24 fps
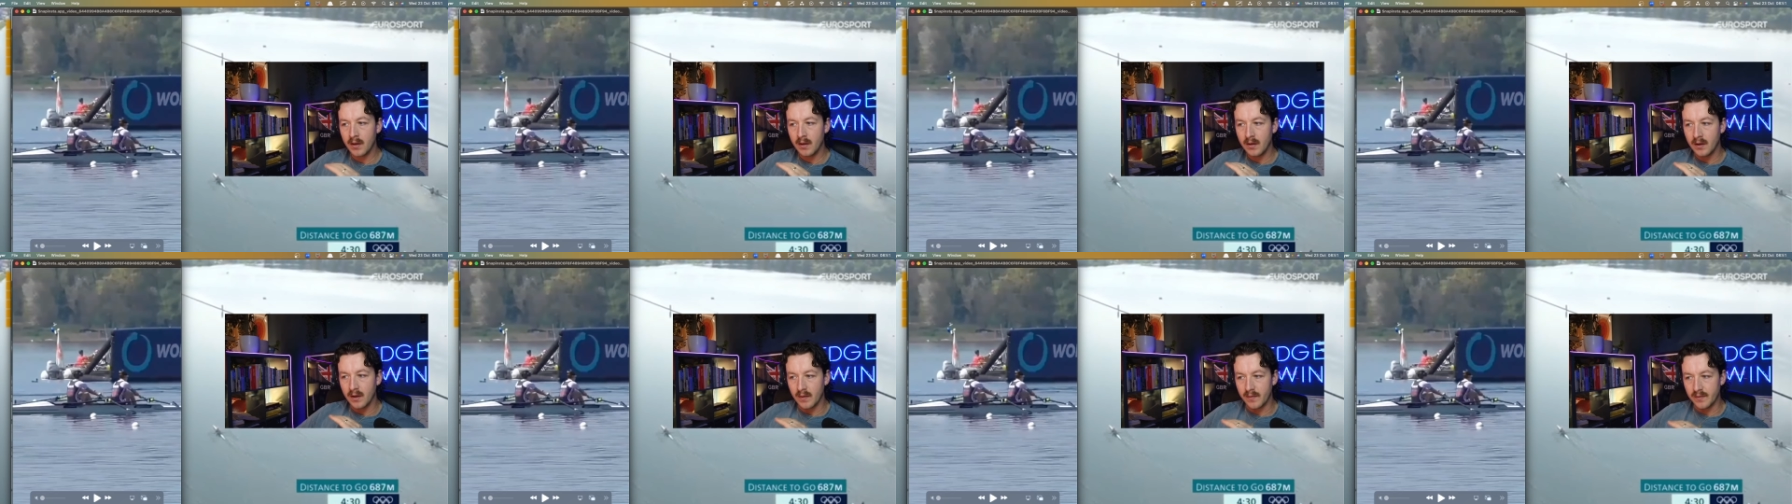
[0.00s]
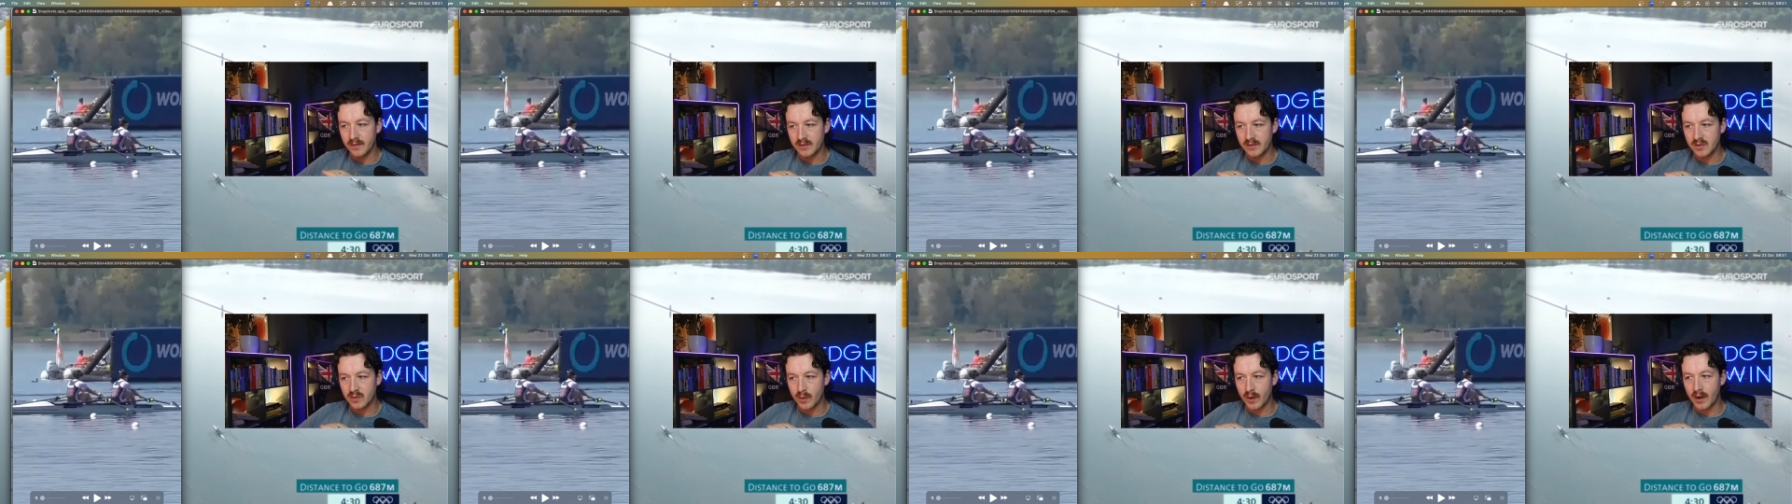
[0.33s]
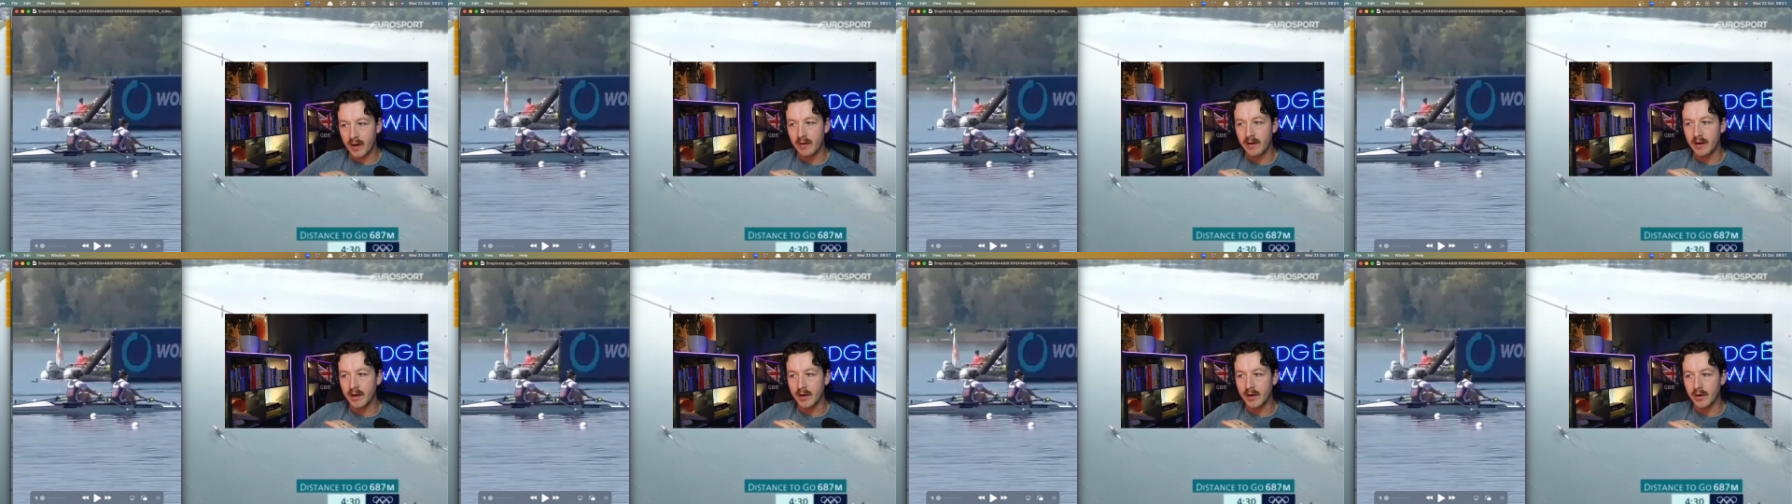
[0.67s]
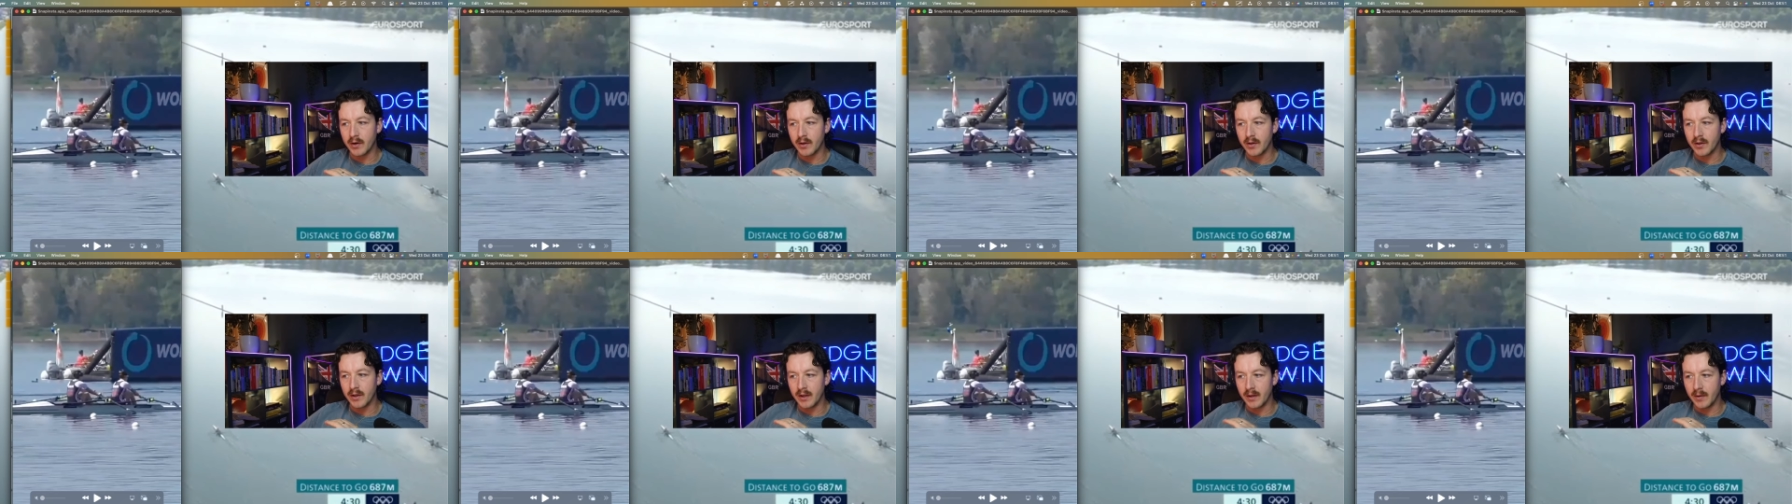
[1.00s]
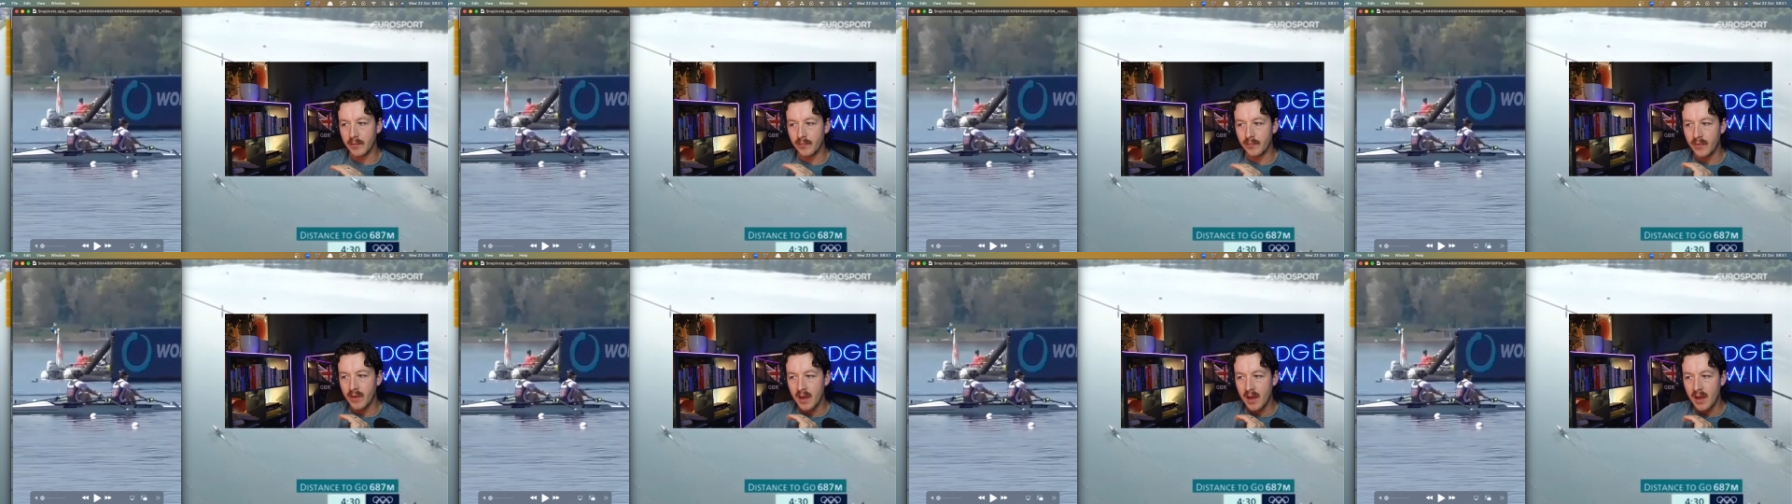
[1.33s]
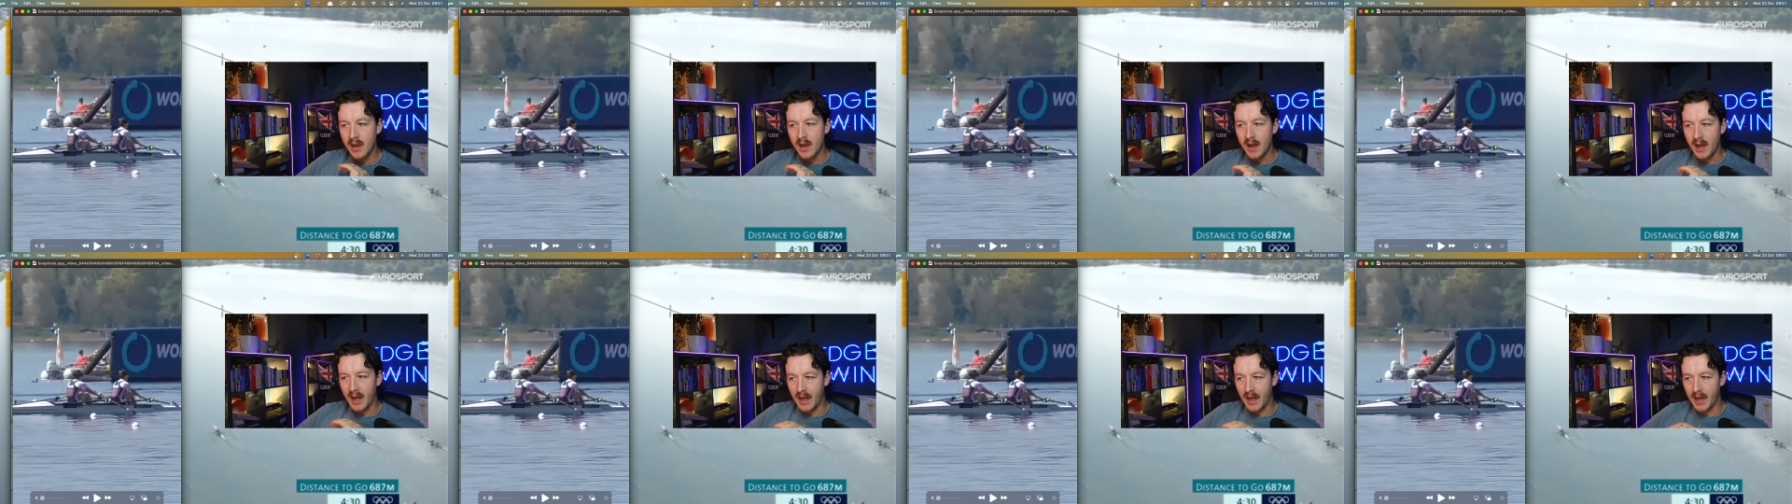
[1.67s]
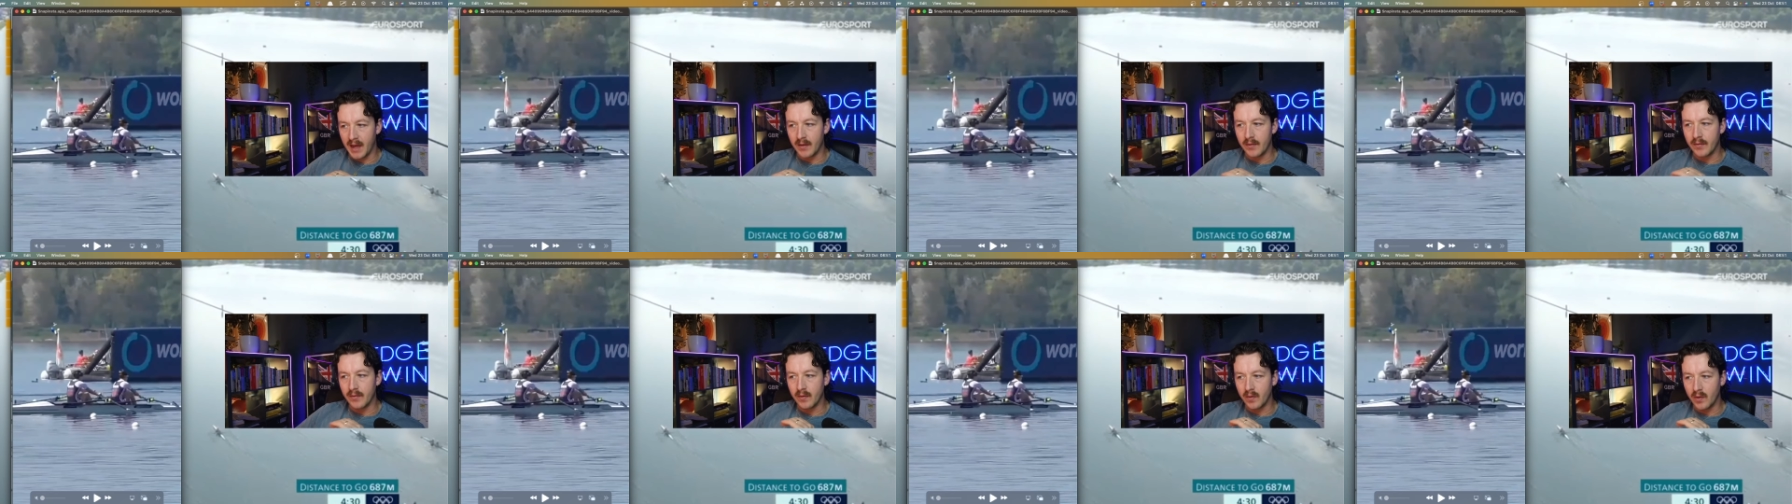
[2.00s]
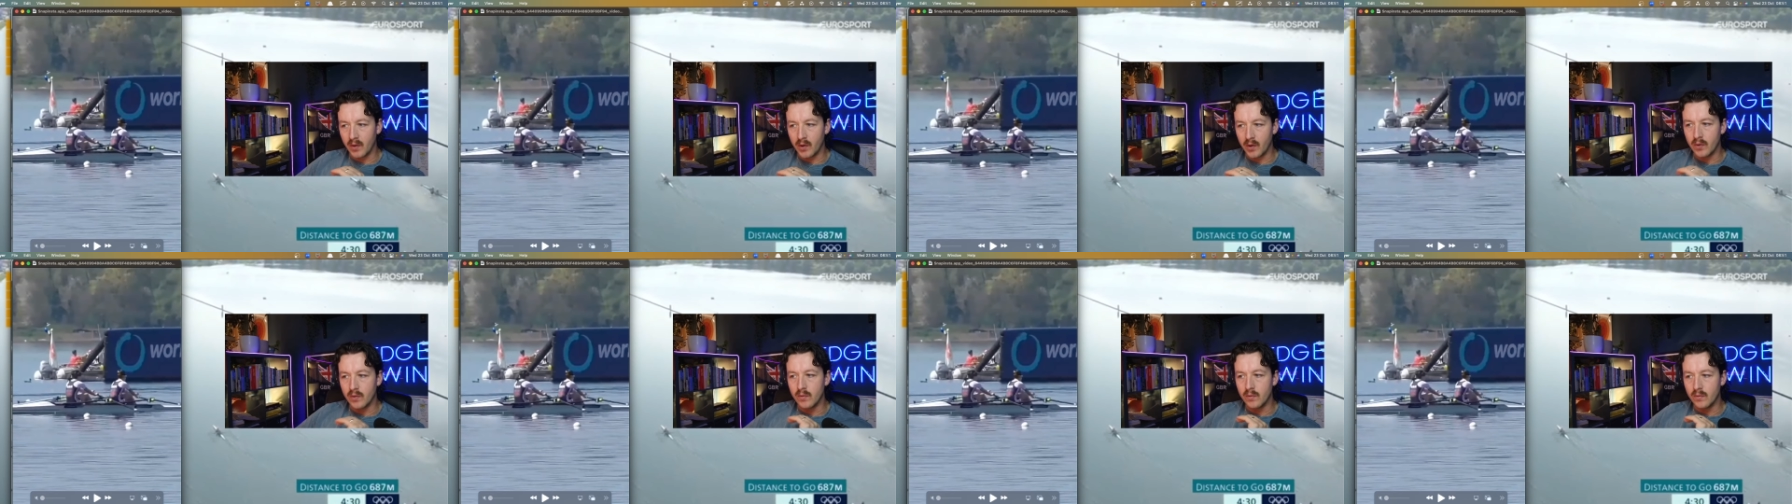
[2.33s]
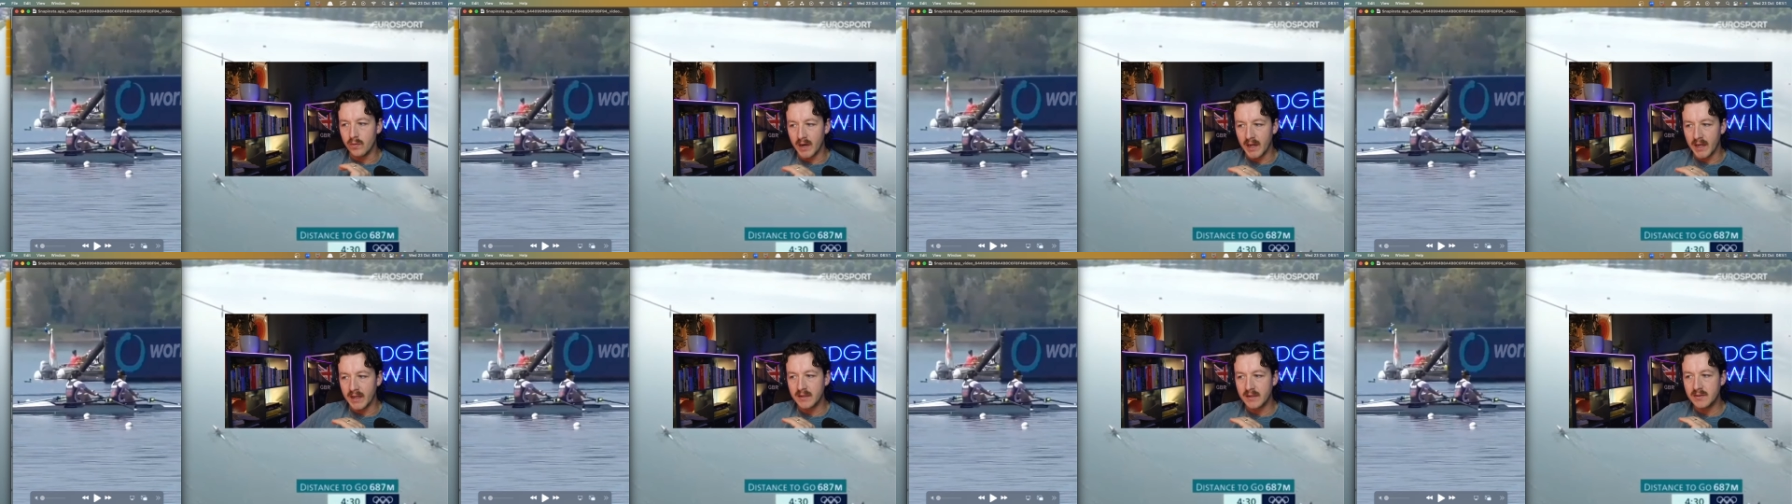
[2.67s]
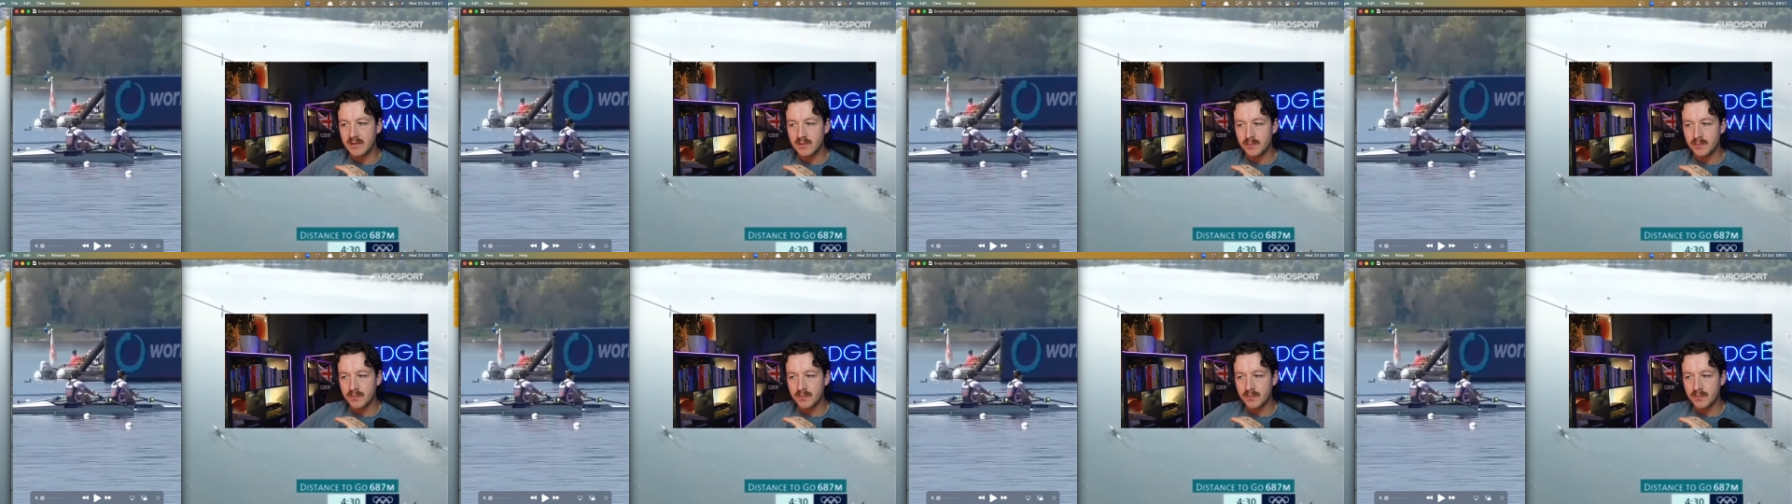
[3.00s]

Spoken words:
and the squaring early at the low rates,